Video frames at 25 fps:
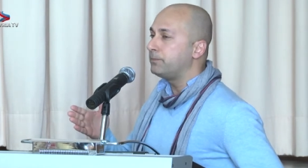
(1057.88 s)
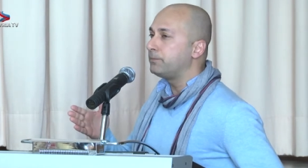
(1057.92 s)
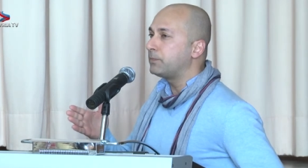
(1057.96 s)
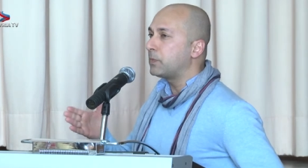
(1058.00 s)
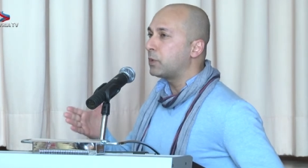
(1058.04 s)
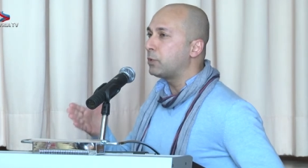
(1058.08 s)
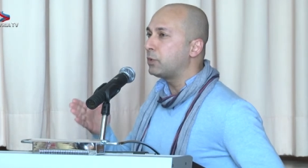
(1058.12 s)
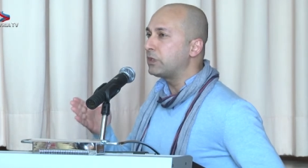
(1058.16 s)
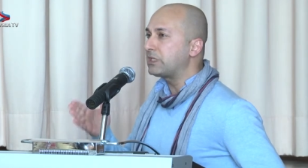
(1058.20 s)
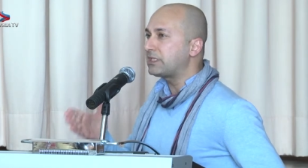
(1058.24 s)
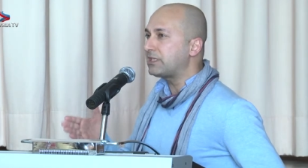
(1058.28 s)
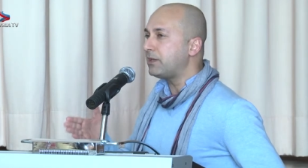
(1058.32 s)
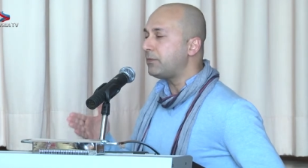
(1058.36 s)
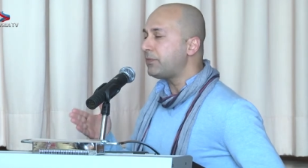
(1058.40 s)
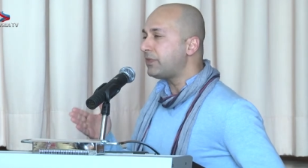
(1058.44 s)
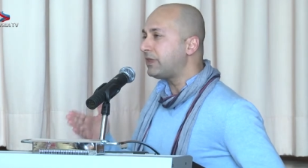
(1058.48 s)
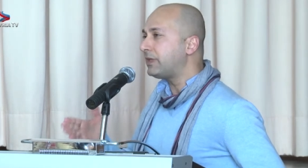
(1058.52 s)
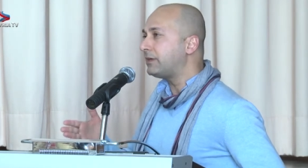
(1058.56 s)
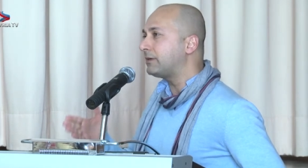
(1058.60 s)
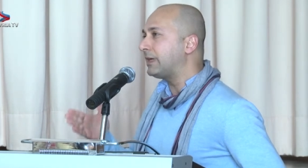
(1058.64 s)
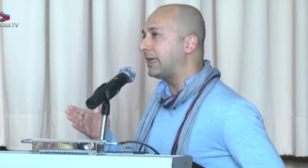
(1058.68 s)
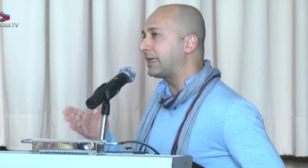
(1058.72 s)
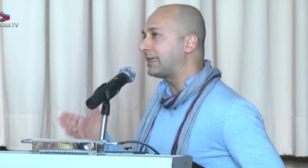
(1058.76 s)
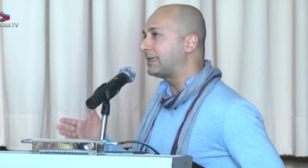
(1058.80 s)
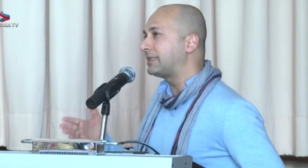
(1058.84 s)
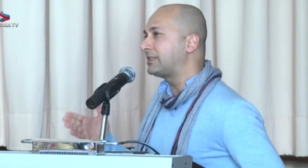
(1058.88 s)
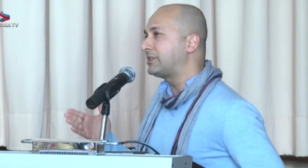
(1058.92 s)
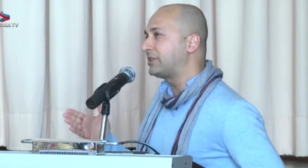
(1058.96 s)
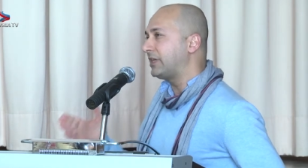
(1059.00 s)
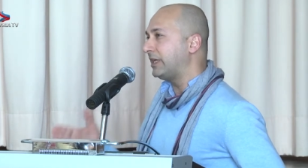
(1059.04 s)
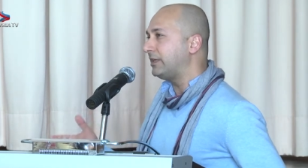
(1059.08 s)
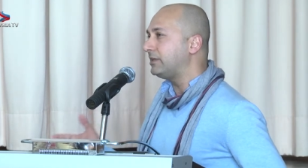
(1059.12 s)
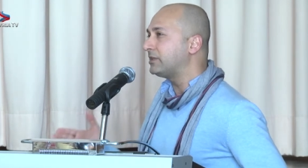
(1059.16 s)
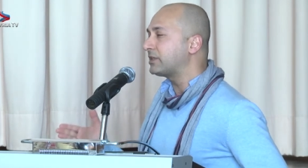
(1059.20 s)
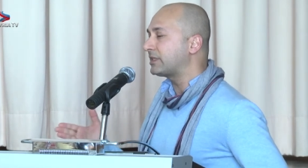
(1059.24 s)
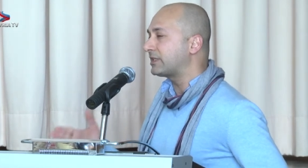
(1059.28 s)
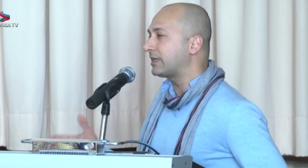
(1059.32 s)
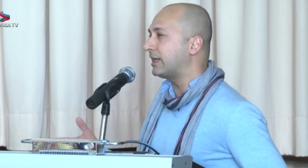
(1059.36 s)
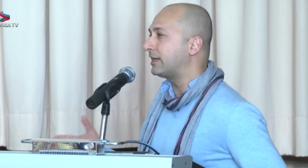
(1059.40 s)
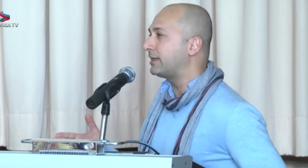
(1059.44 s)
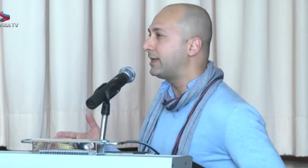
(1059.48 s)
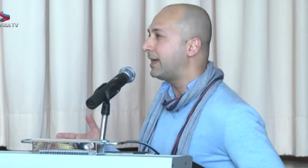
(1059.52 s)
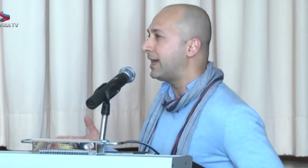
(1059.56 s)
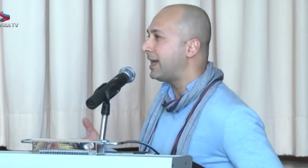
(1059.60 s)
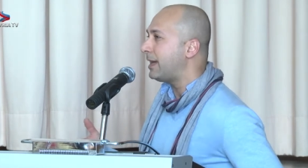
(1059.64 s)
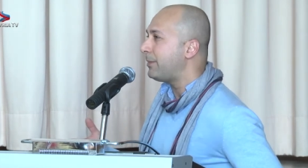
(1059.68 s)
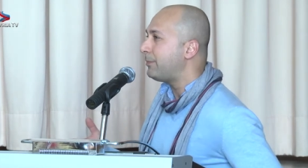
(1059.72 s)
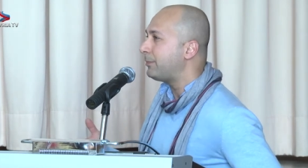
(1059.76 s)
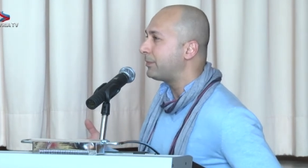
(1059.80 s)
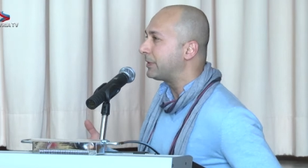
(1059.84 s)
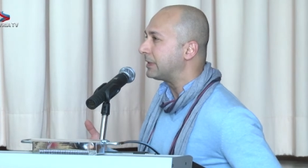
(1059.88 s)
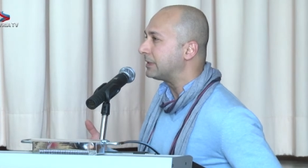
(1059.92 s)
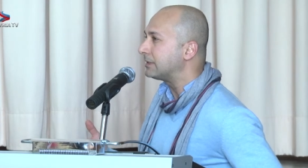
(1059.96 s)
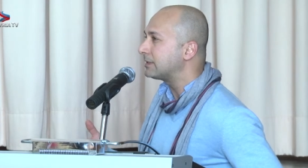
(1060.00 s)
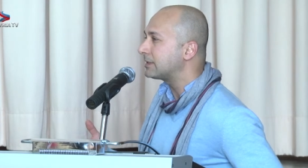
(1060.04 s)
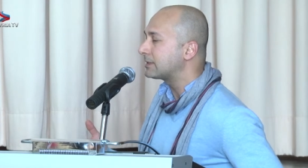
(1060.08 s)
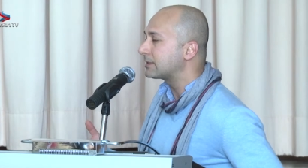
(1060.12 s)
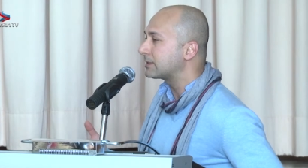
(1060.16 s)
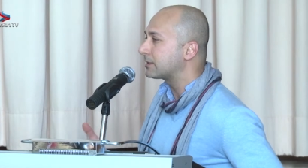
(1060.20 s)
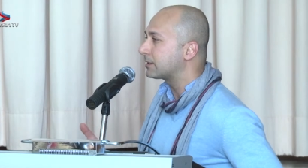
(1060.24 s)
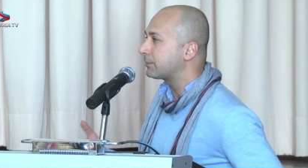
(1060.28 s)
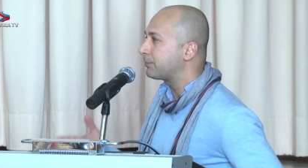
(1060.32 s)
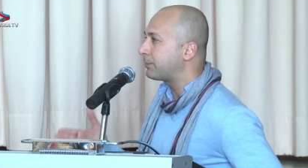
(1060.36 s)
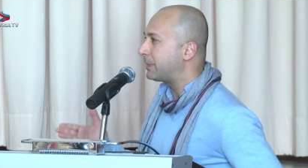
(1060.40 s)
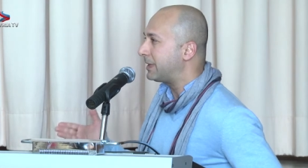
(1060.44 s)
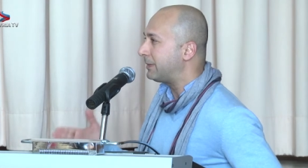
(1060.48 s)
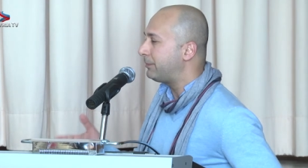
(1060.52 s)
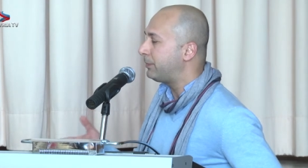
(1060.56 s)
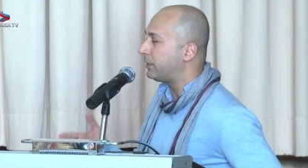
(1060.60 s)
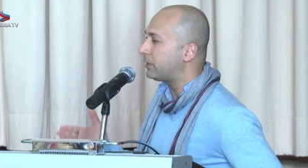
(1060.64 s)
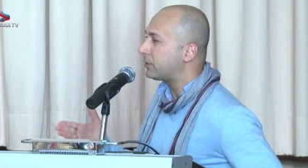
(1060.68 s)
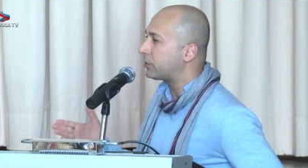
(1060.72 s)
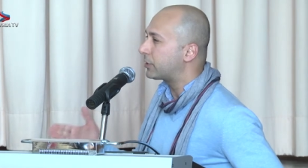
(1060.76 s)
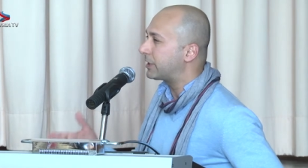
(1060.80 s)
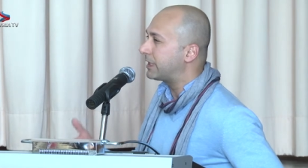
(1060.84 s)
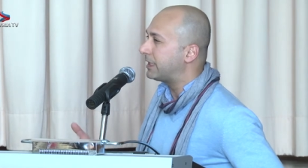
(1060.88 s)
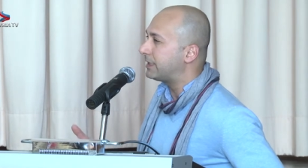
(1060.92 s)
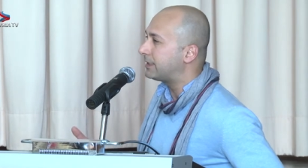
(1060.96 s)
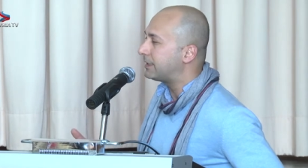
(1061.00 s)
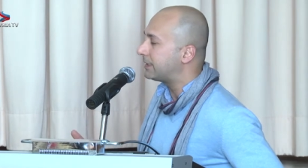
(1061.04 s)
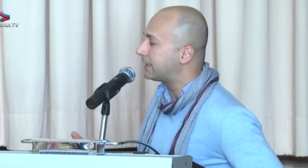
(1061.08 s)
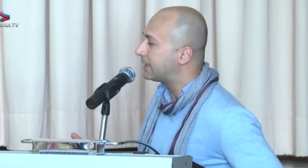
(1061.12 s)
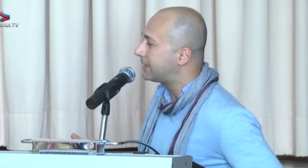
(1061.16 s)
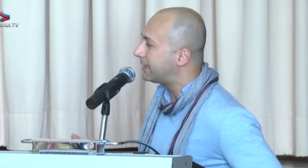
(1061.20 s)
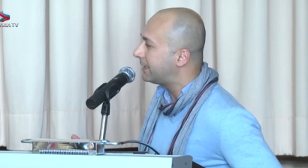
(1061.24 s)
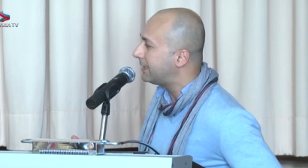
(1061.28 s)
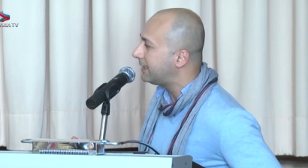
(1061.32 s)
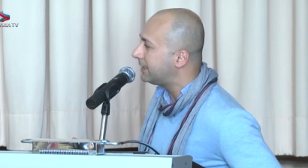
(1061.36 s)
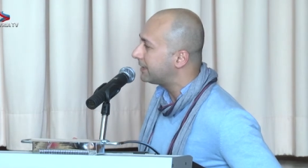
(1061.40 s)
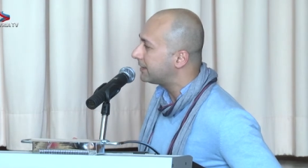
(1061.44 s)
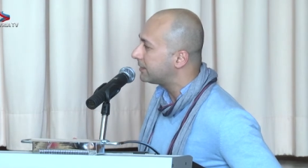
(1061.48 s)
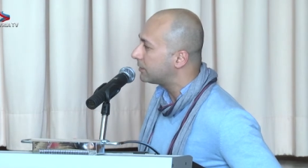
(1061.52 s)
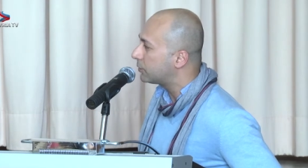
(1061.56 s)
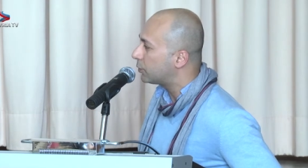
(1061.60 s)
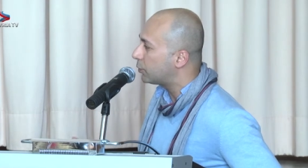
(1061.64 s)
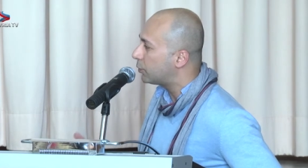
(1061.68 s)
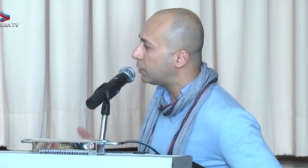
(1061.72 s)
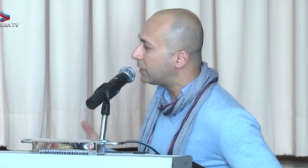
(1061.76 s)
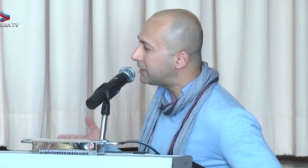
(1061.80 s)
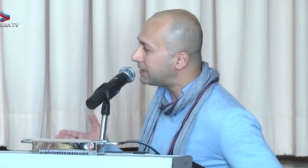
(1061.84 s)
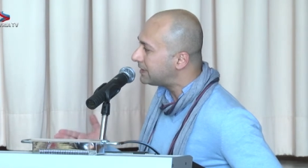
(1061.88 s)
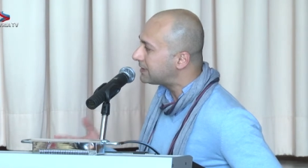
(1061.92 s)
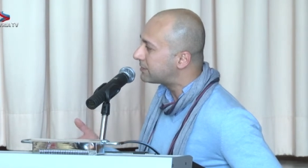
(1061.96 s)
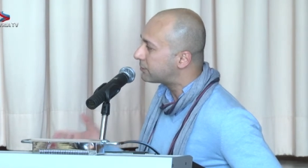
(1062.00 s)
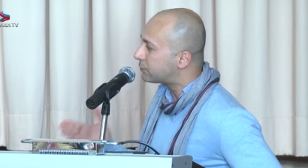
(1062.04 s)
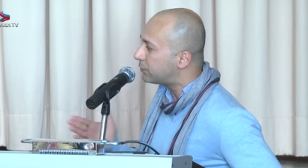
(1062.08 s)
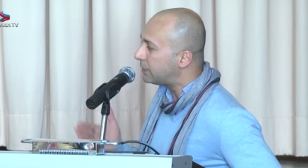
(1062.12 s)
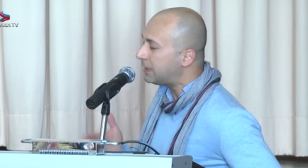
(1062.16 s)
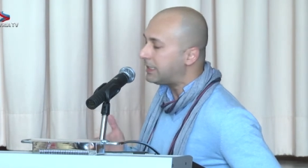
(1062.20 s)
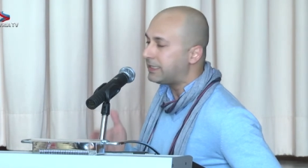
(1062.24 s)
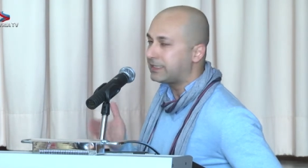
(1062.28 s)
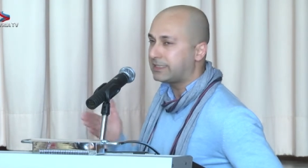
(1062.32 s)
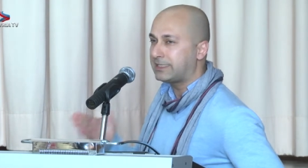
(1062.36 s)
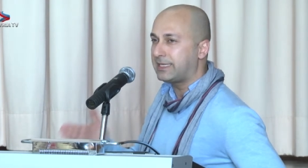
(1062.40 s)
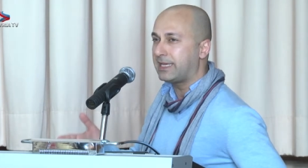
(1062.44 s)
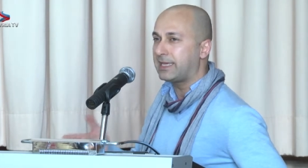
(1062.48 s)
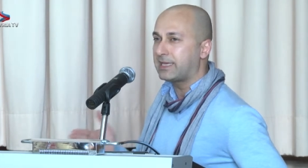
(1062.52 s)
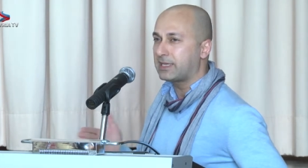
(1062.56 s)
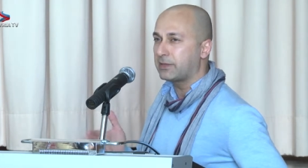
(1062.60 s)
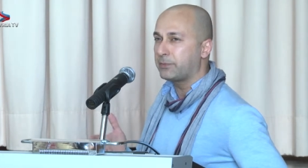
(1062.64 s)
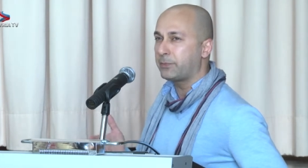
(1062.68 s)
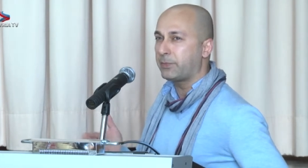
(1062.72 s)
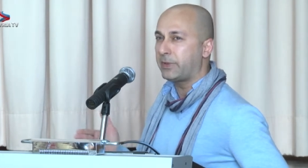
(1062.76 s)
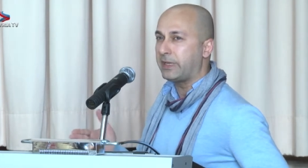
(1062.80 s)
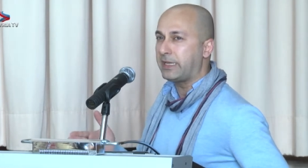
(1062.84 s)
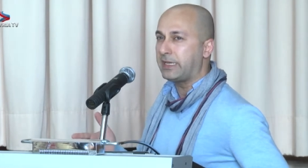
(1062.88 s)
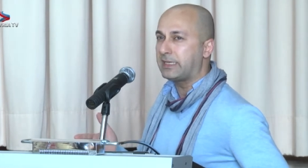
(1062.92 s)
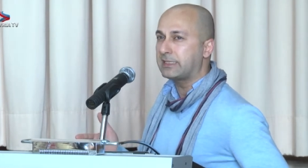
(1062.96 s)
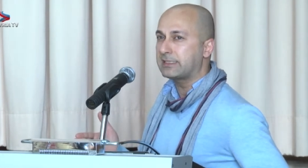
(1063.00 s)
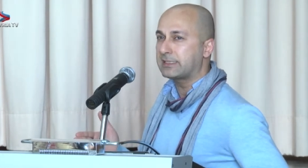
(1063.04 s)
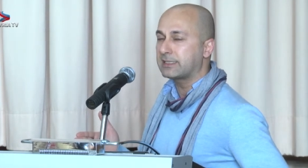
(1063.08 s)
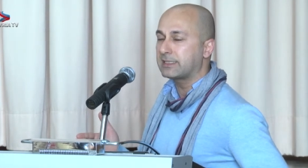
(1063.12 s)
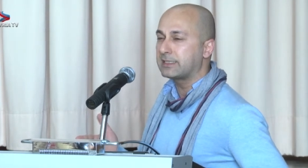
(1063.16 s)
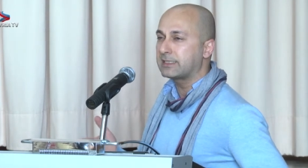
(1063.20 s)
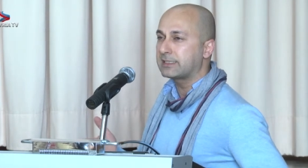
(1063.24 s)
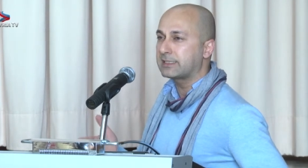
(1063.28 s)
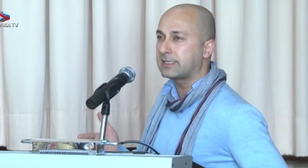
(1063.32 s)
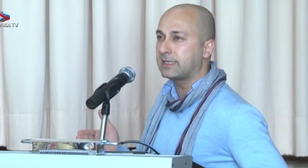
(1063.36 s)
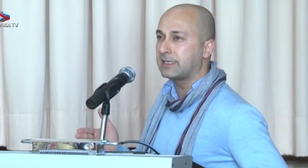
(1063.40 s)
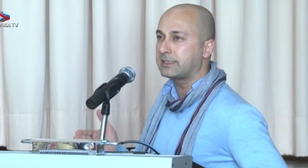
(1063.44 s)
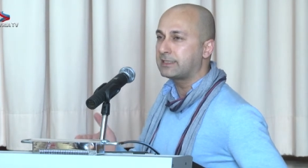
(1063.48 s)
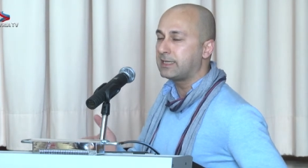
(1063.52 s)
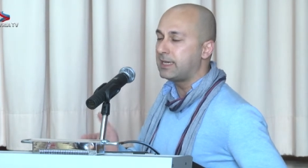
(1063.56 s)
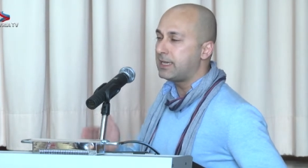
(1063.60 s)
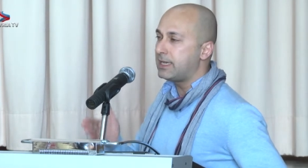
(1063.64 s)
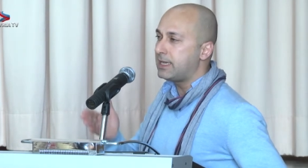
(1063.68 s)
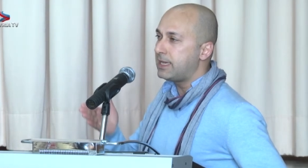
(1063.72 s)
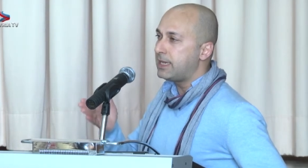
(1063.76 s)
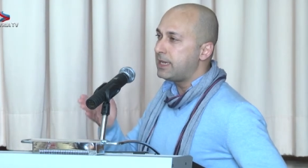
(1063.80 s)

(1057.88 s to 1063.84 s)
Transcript: When something like a genocide happens, people are getting killed, what is really taking place is that